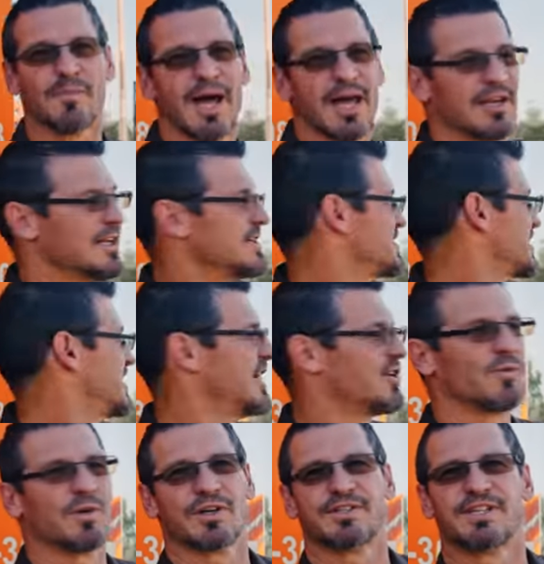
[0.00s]
model is a
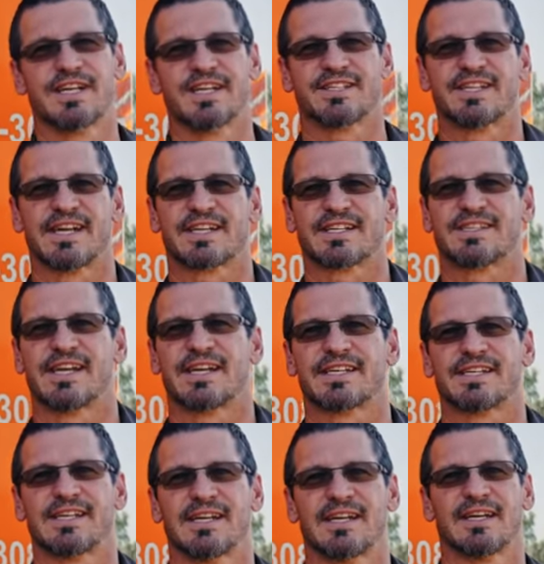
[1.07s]
Kenworth
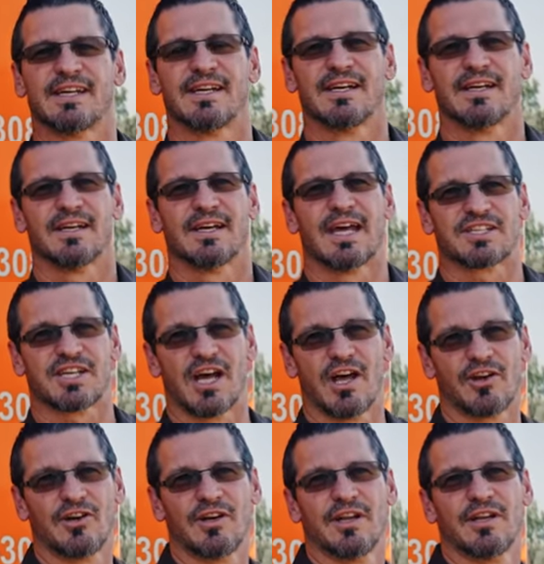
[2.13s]
T660. It has
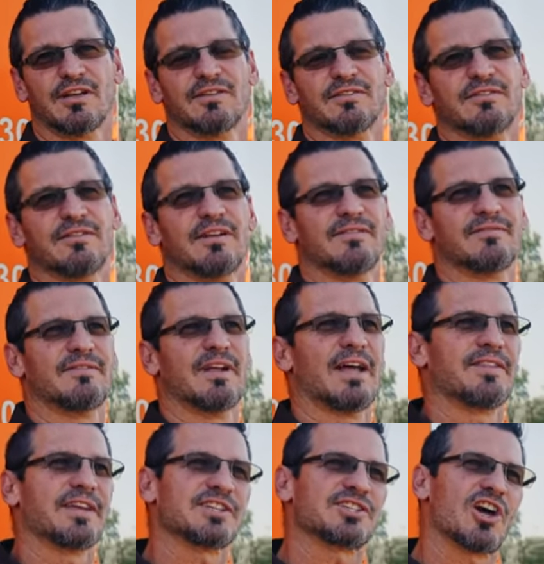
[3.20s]
100 and, I
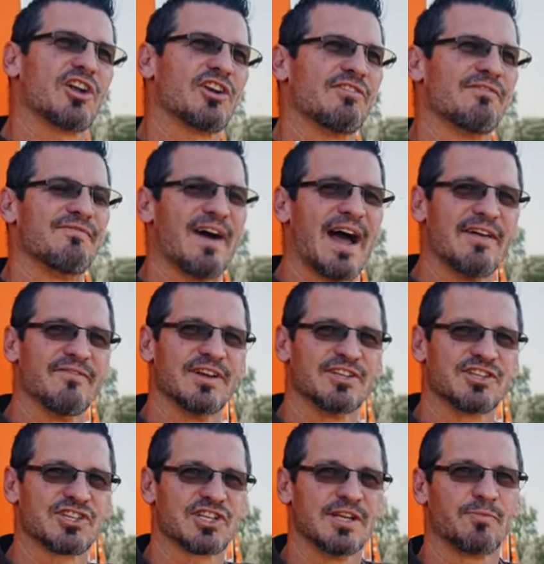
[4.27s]
think it's 105
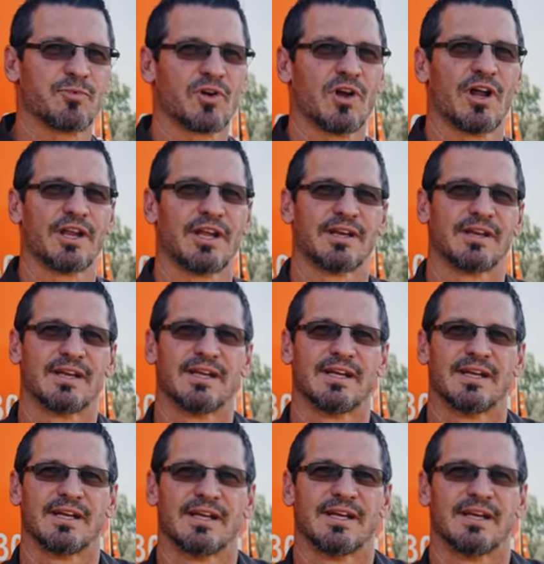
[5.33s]
inch sleeper on it.
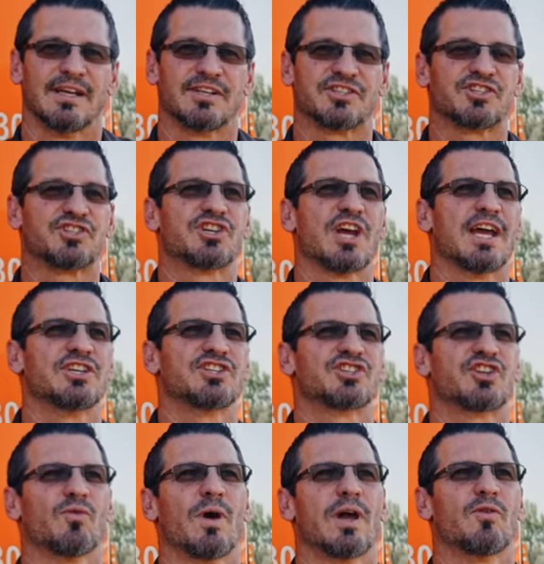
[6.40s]
It's
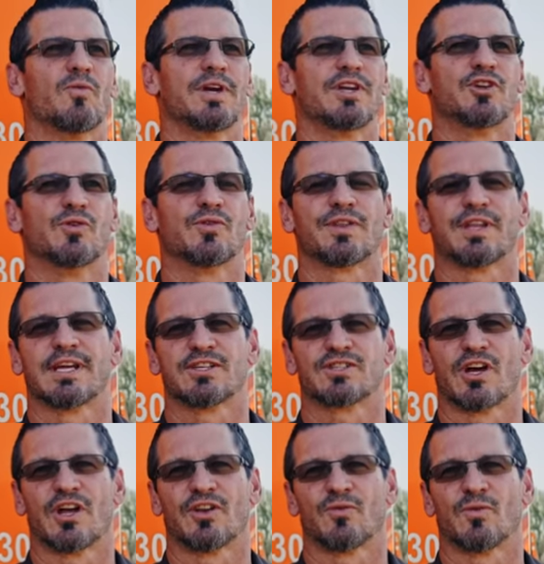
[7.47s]
changed the way we do things
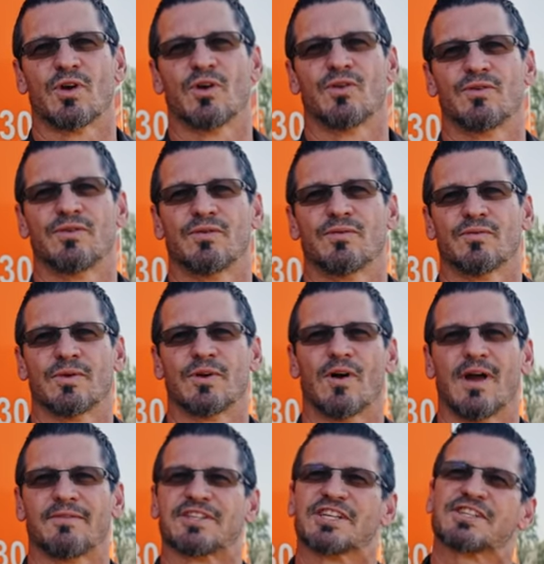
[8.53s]
on the road. We don't
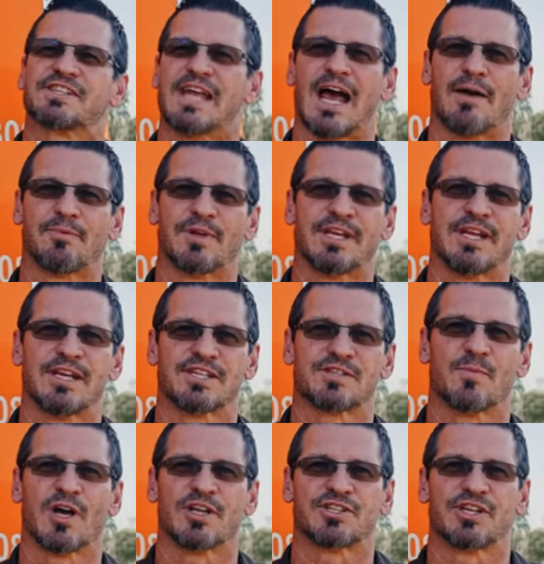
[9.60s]
have to stop and eat as
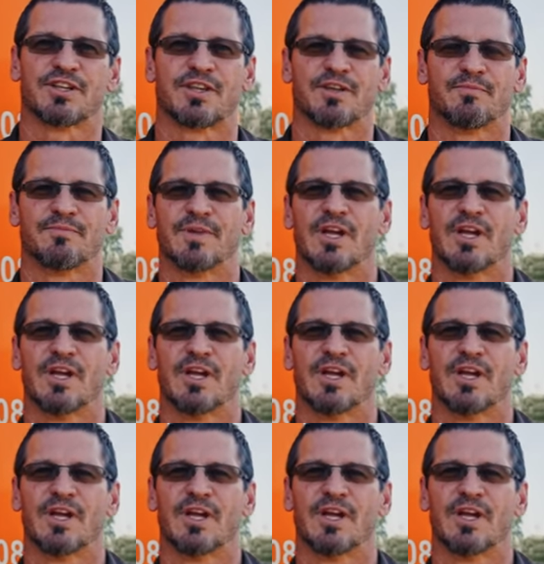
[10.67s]
much at the